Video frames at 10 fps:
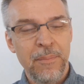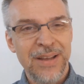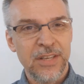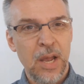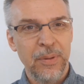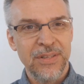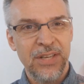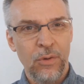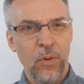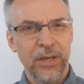mess it up and
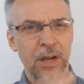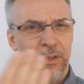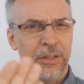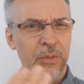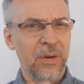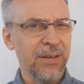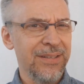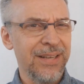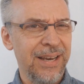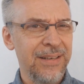stick one color on the
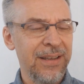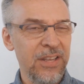wrong side.